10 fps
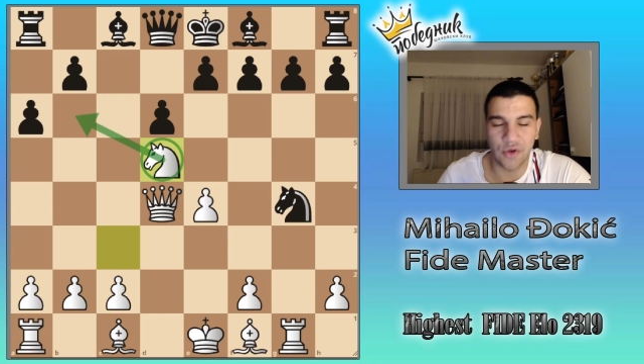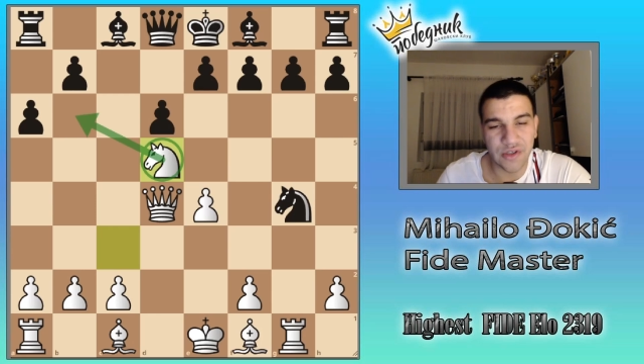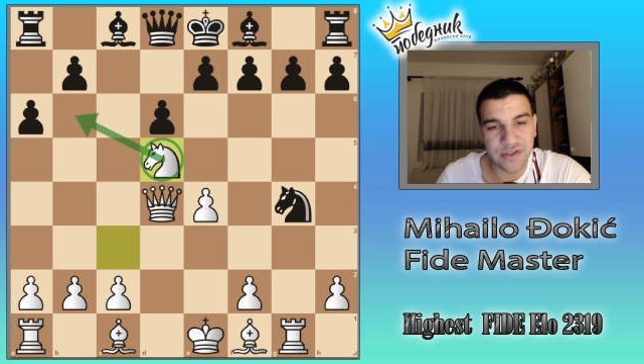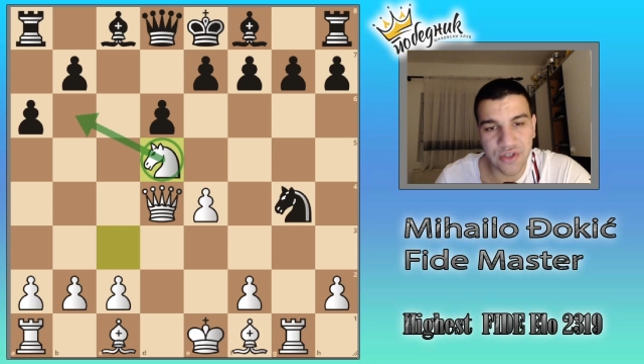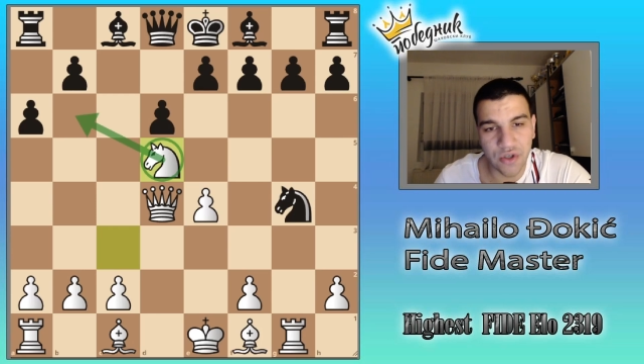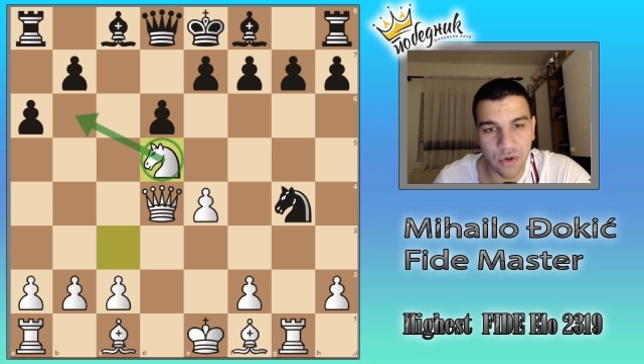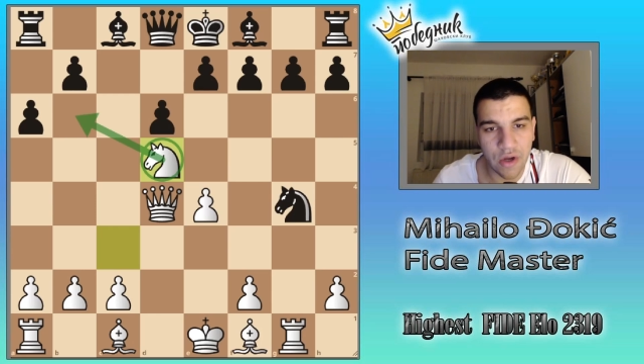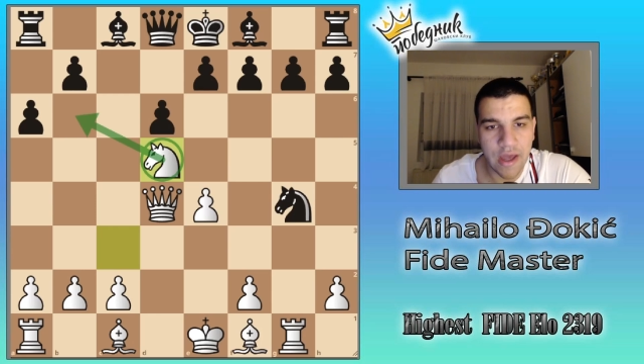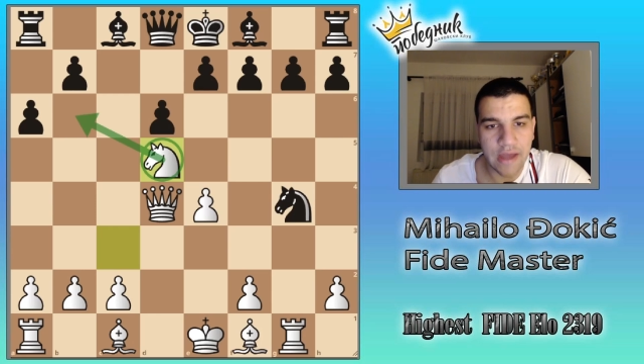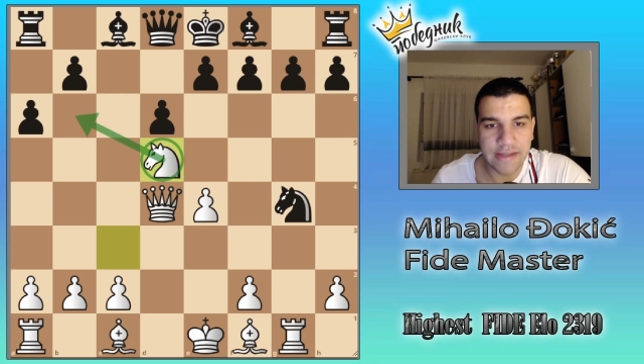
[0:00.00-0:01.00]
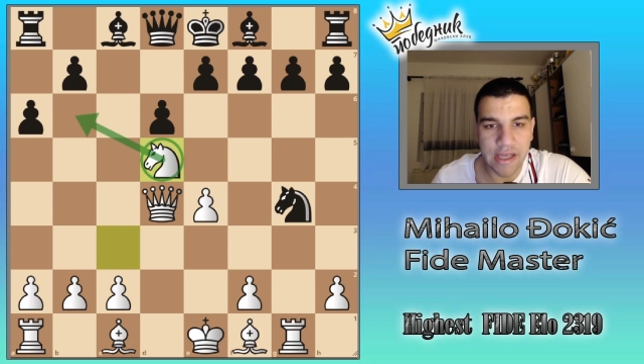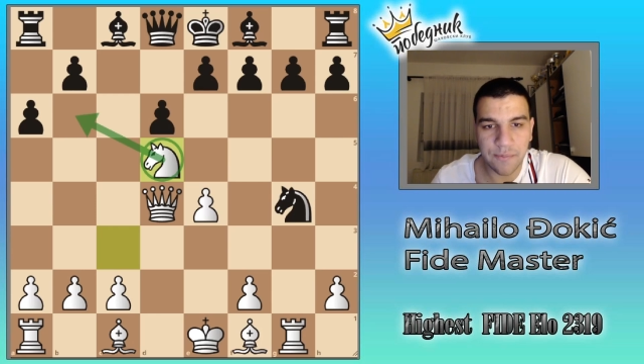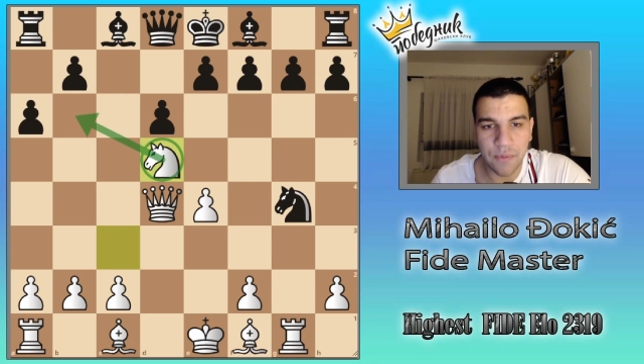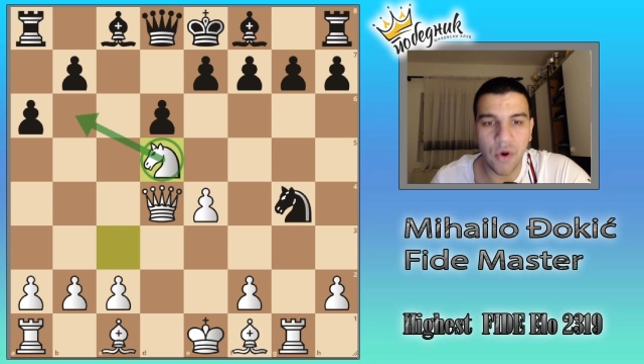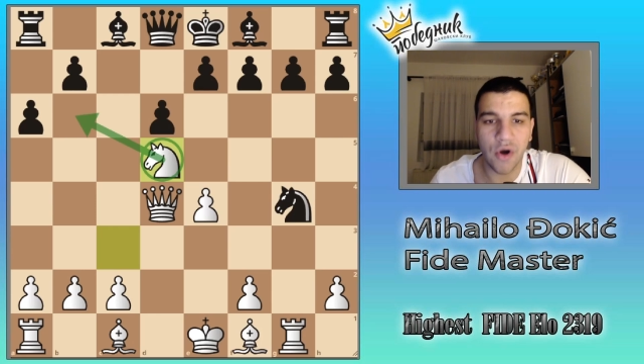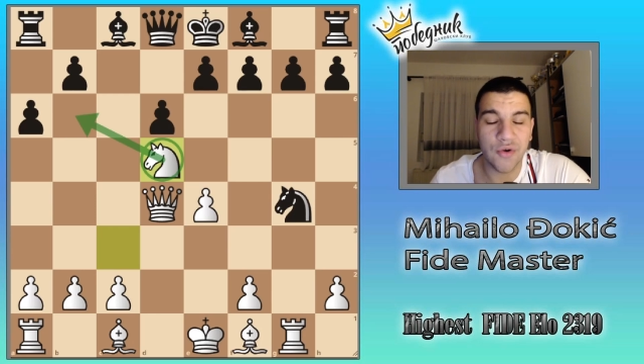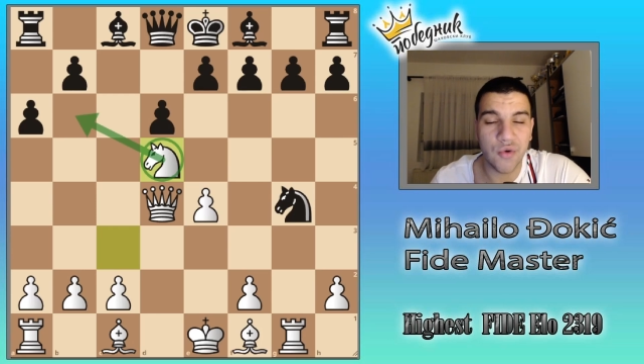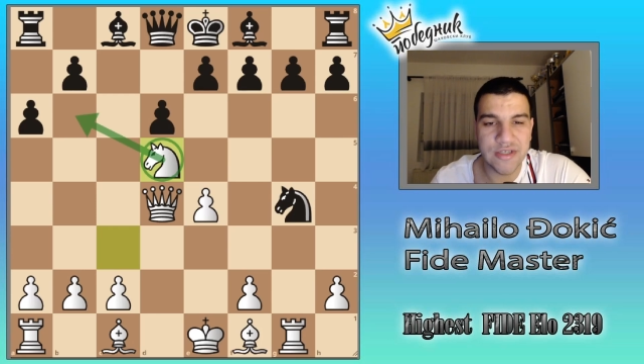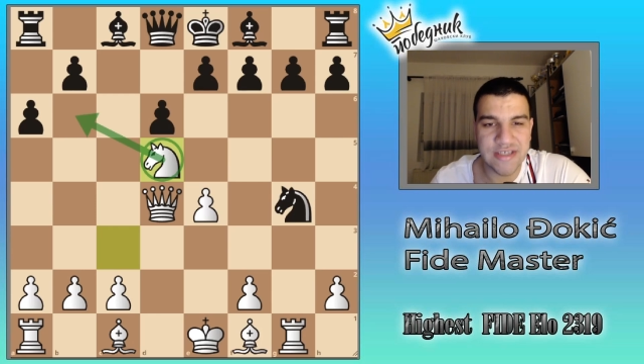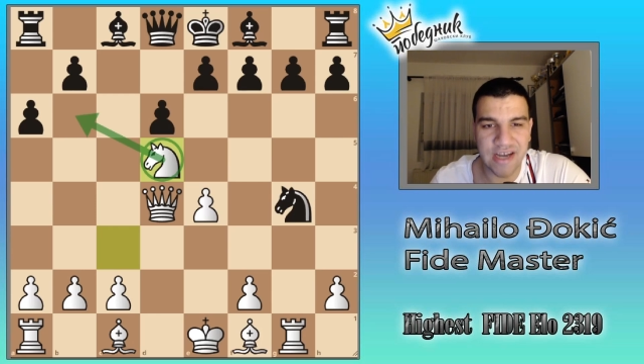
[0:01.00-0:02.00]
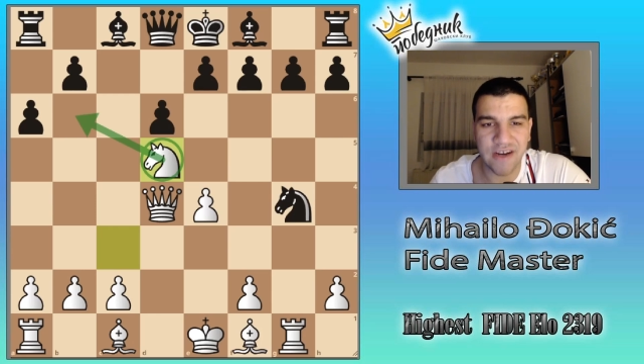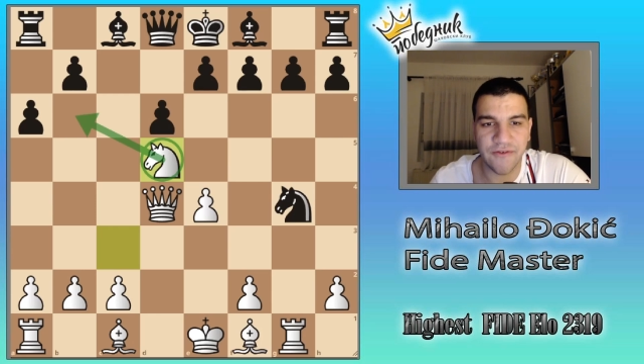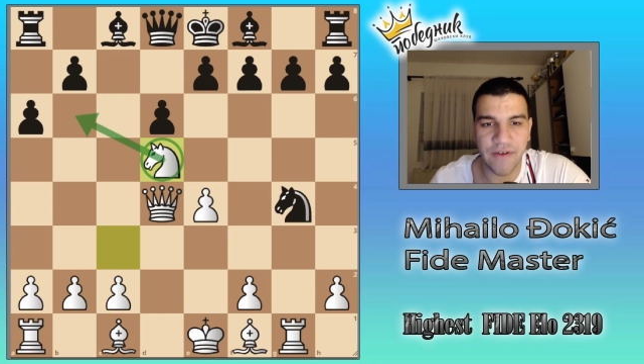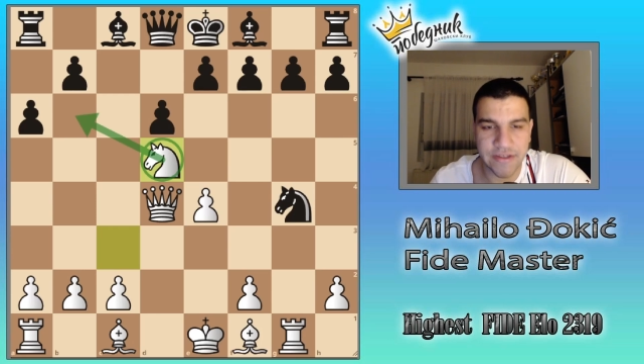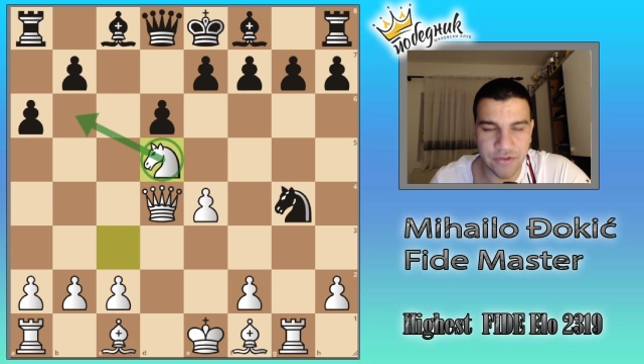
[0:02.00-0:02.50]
Also, that pawn who is sacrificed